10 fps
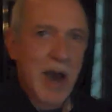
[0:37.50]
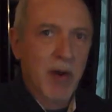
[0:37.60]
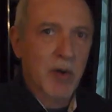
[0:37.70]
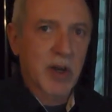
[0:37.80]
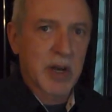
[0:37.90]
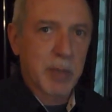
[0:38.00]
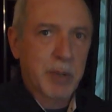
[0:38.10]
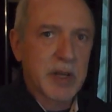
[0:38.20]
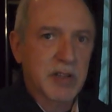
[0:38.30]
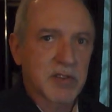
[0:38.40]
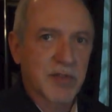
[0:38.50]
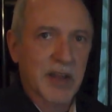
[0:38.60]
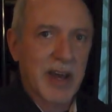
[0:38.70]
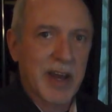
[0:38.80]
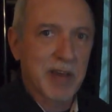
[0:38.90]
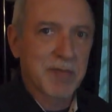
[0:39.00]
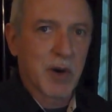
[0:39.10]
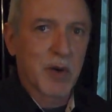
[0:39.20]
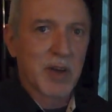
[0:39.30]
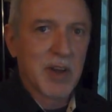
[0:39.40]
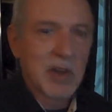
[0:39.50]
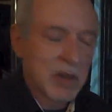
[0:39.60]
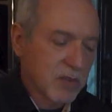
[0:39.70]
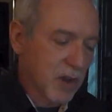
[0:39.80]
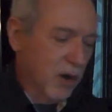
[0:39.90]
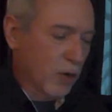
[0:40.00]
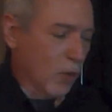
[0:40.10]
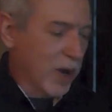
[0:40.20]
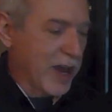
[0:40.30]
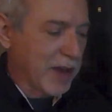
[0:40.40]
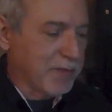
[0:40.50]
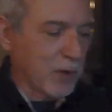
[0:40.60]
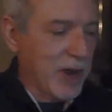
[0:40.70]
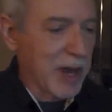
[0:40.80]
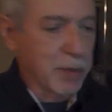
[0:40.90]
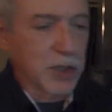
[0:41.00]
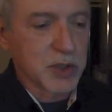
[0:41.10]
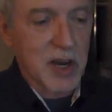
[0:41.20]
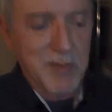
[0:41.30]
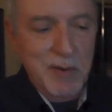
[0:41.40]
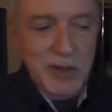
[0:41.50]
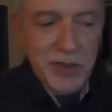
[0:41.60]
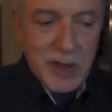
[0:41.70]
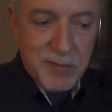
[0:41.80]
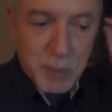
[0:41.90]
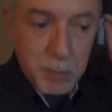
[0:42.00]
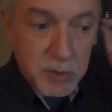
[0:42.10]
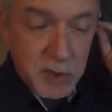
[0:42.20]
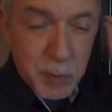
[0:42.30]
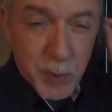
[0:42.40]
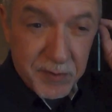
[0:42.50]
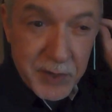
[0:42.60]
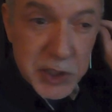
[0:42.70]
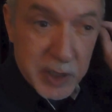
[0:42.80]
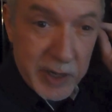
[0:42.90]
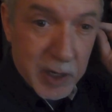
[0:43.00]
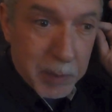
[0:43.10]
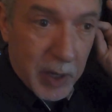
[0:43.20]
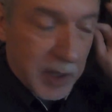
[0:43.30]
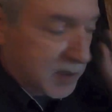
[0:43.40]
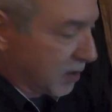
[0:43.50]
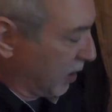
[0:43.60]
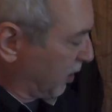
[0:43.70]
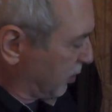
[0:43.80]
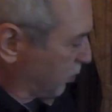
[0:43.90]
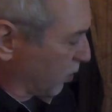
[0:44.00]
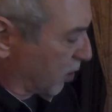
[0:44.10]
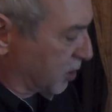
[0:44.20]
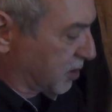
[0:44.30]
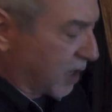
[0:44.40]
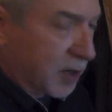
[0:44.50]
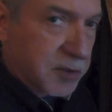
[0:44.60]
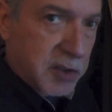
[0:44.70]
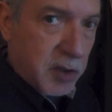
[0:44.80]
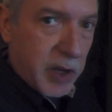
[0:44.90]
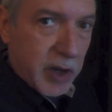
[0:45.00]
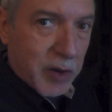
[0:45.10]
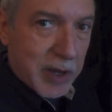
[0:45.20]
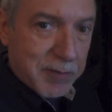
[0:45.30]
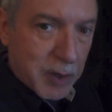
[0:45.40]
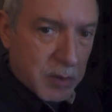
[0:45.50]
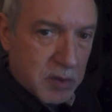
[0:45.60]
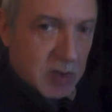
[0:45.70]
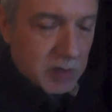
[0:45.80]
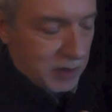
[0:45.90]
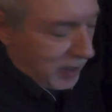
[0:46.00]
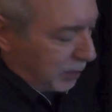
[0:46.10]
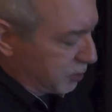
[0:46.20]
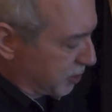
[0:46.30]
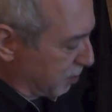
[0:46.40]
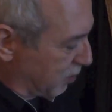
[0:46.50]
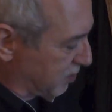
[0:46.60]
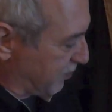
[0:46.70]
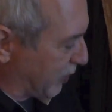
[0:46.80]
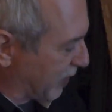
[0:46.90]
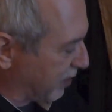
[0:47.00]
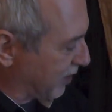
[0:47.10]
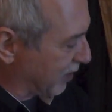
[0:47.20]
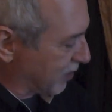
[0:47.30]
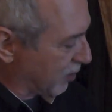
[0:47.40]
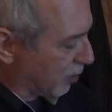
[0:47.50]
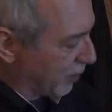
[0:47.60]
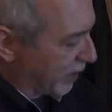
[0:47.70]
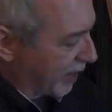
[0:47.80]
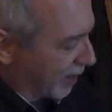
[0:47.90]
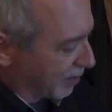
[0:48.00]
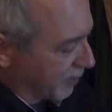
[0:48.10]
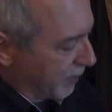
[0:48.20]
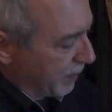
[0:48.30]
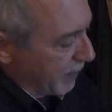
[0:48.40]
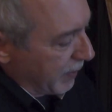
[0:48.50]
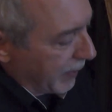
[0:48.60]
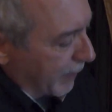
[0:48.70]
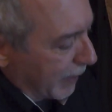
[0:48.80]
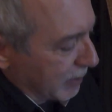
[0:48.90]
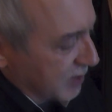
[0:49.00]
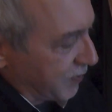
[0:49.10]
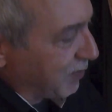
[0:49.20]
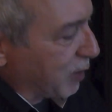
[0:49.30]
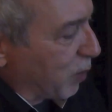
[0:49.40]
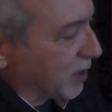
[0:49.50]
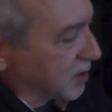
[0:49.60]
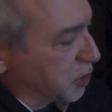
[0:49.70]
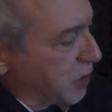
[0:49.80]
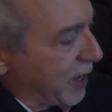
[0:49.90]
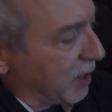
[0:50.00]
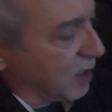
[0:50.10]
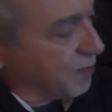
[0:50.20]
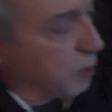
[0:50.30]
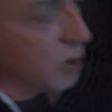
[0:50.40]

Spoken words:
power and impedance for that headphone. So one headphone amp could drive everything from super efficient earbuds to a large set of studio headphones that I'm sure most of you guys out there already have. It's 50 watts a channel if you